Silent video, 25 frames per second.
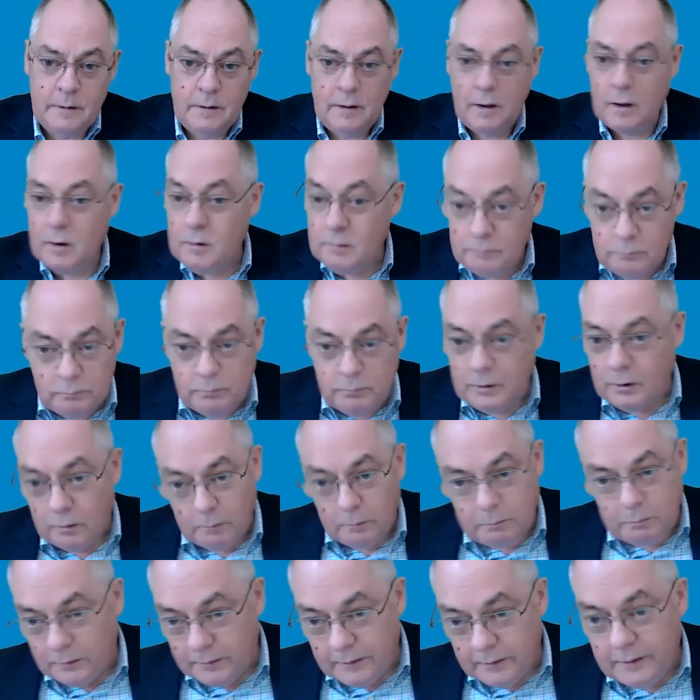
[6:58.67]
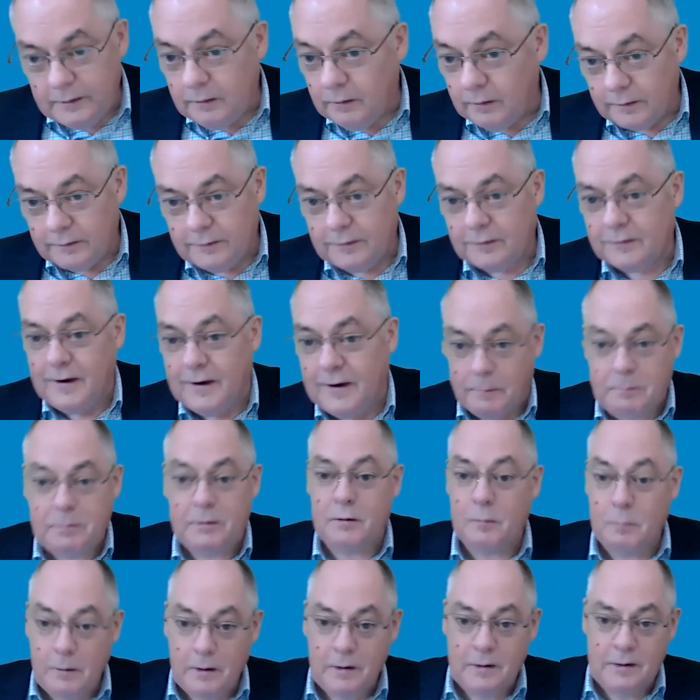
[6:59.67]
and we're not political, it just happened
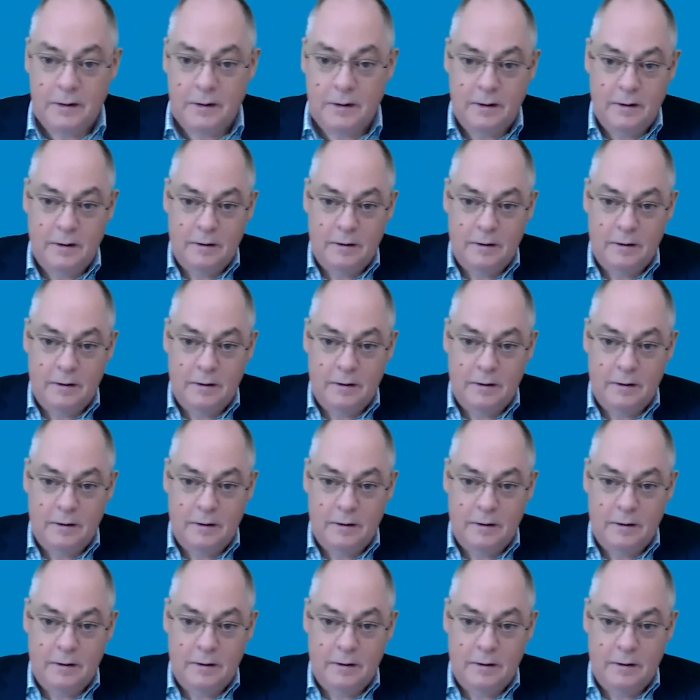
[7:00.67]
to be